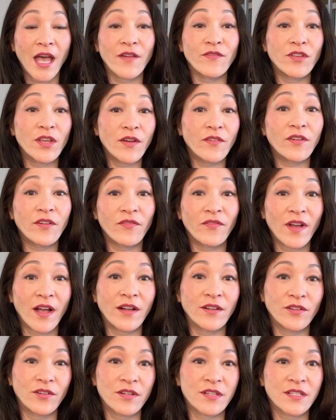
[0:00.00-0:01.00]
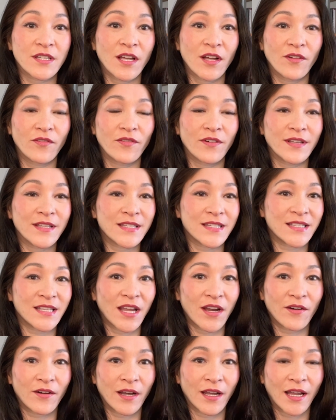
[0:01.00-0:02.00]
Have you ever found yourself
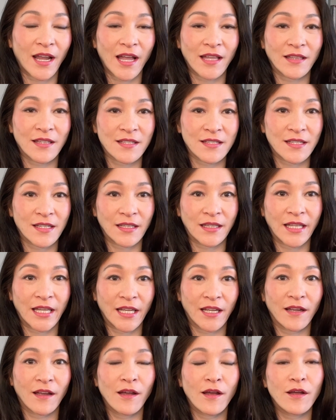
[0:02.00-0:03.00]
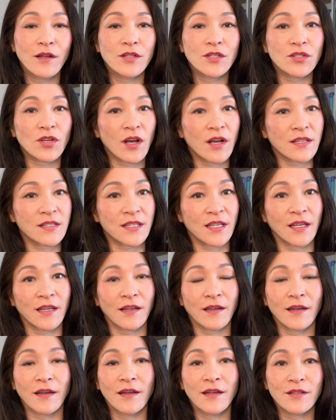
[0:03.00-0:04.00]
staring at the ceiling,
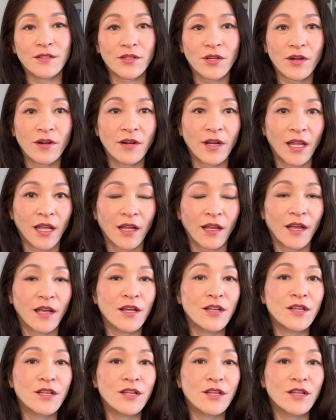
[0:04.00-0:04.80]
tossing, turning,